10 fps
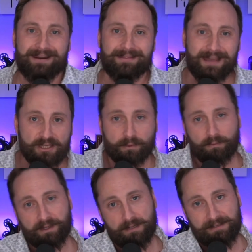And that's
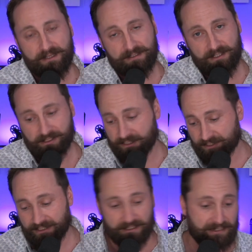what we're going to be
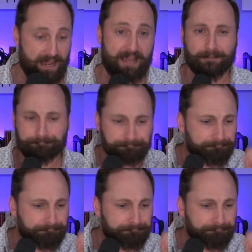discussing today.